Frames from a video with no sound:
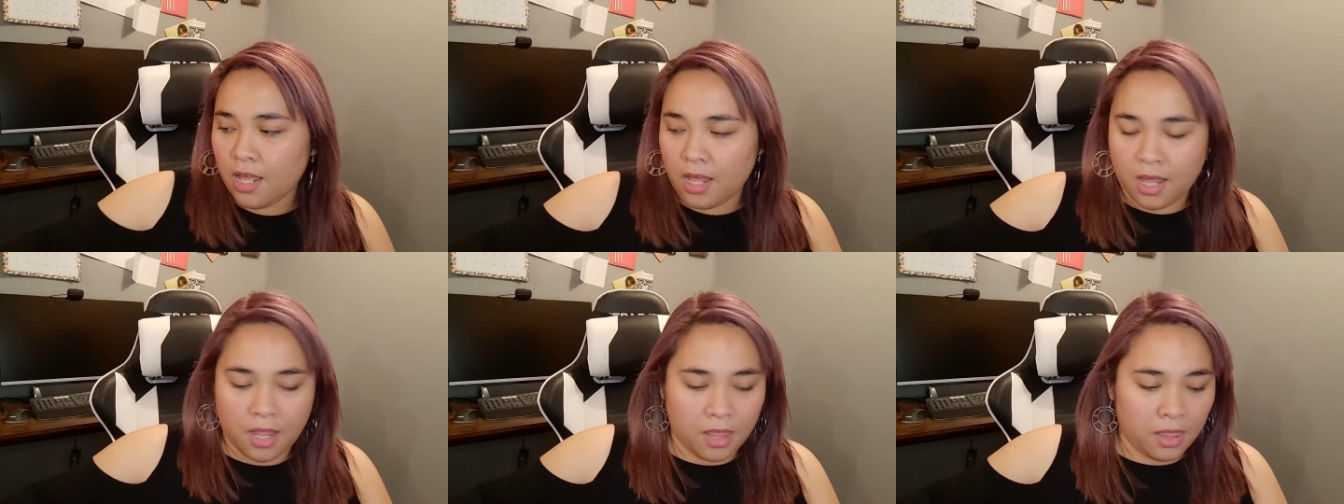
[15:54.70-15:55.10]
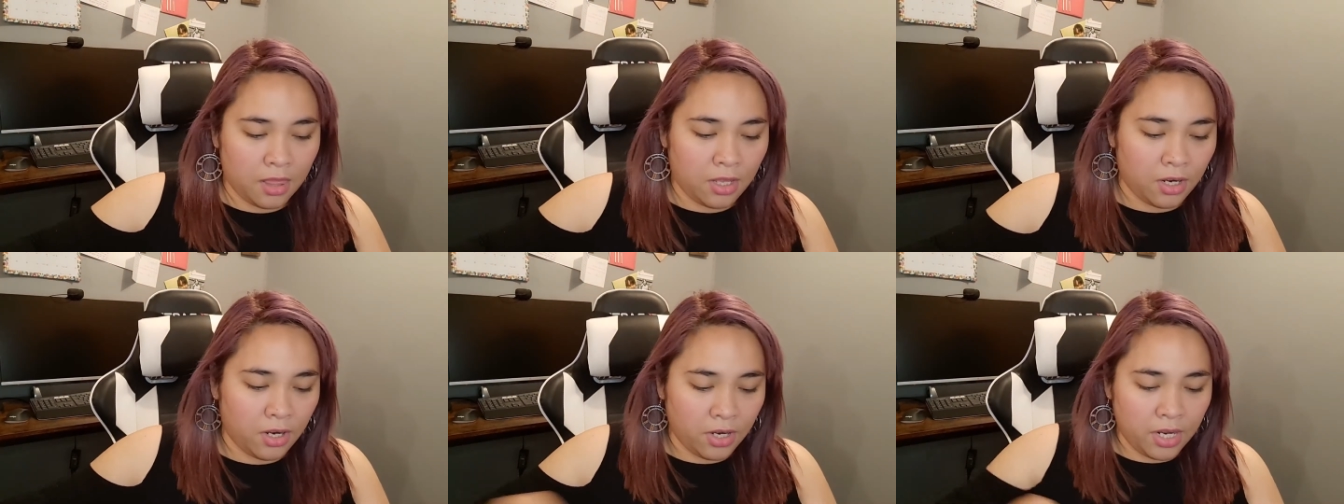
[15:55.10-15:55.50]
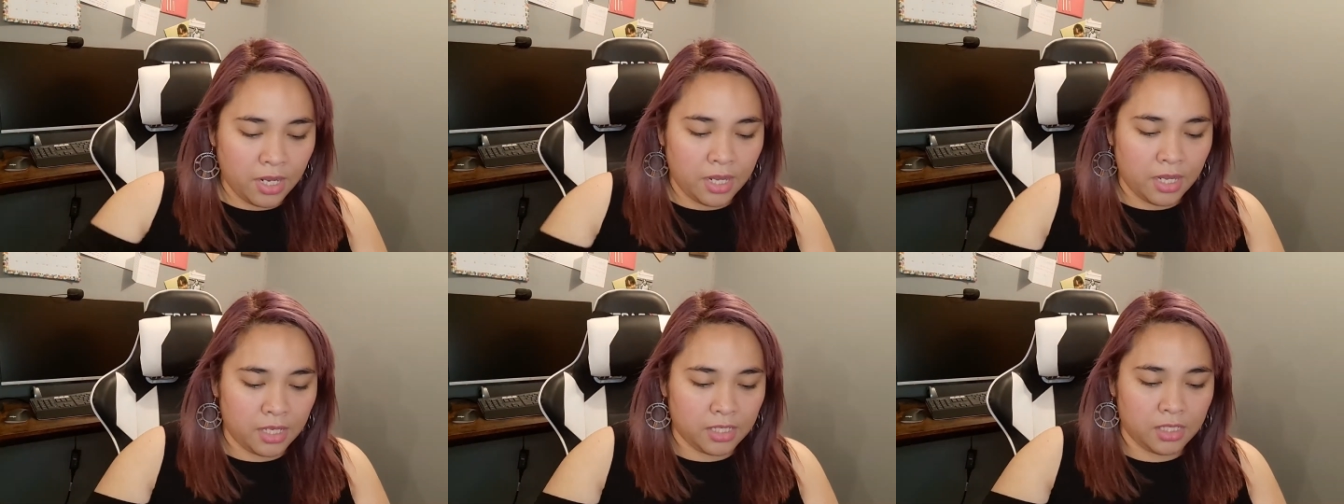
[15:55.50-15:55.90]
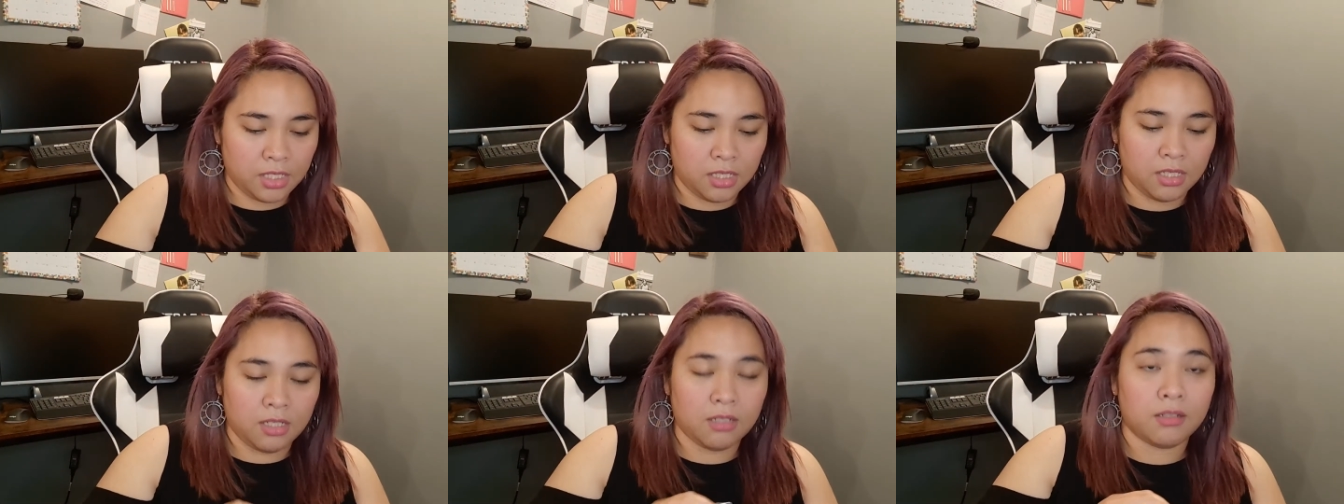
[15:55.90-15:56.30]
and there
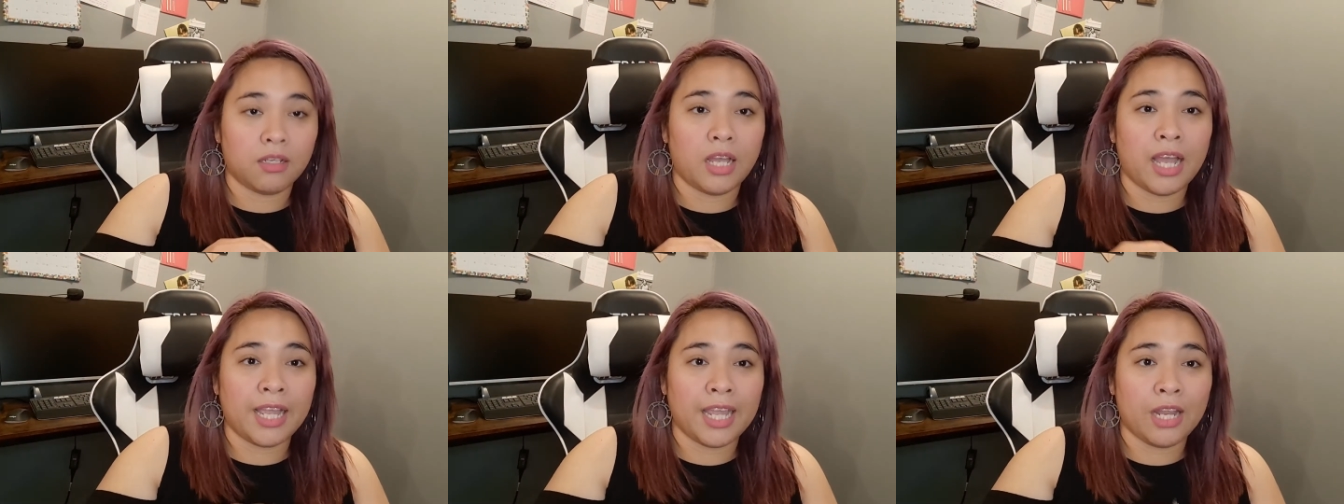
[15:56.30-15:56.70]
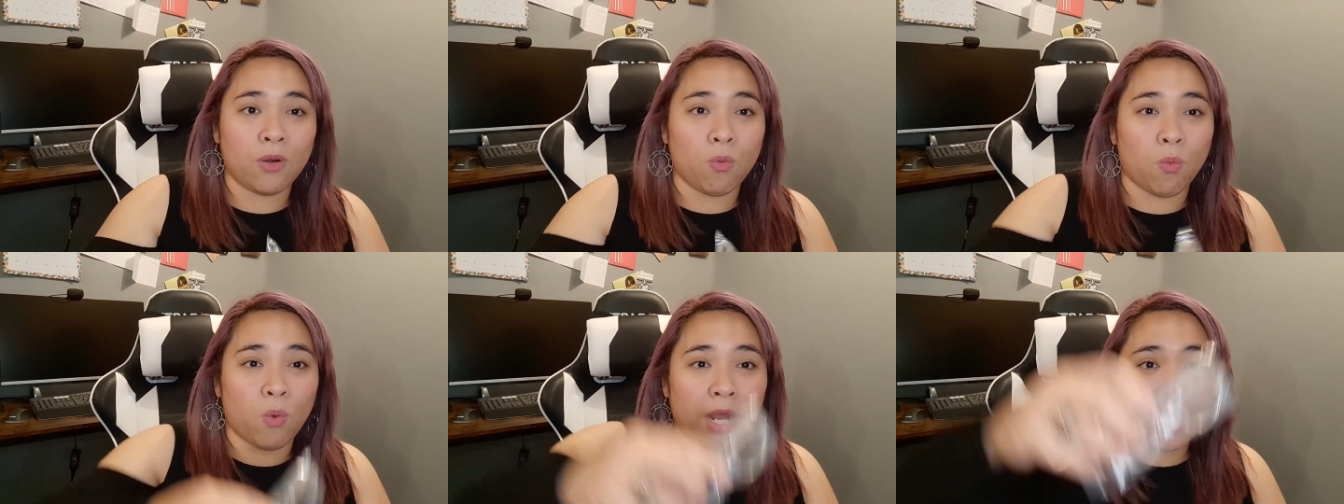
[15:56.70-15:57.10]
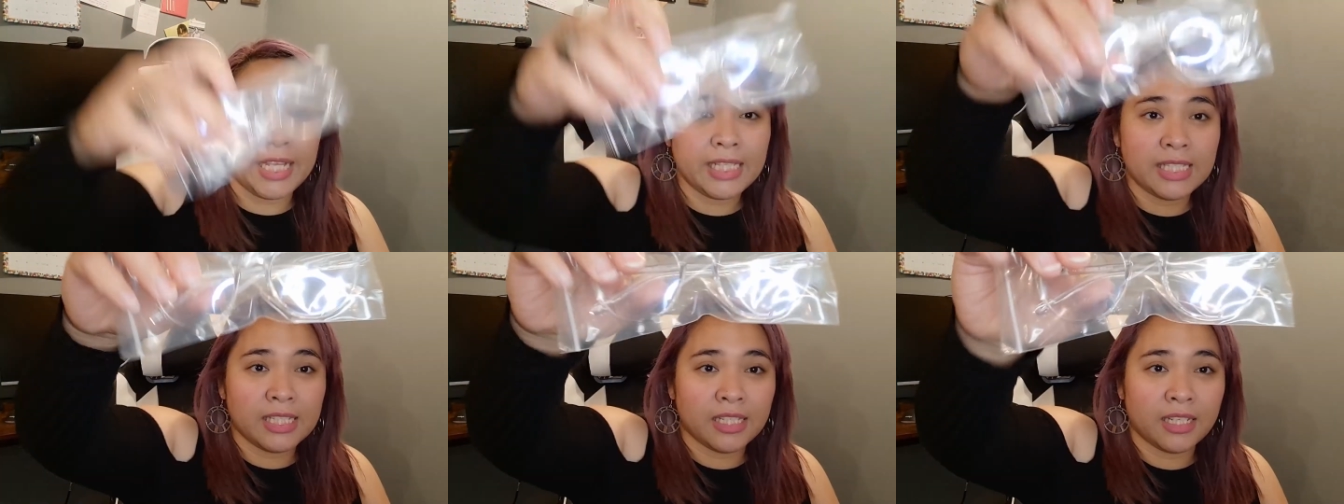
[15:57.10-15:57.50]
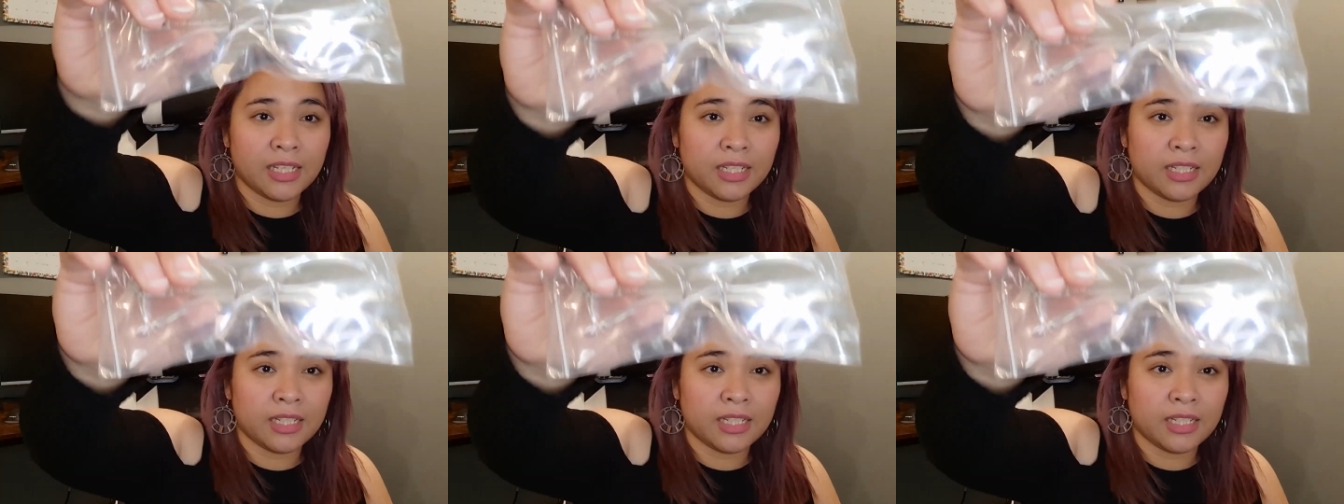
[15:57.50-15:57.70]
is again white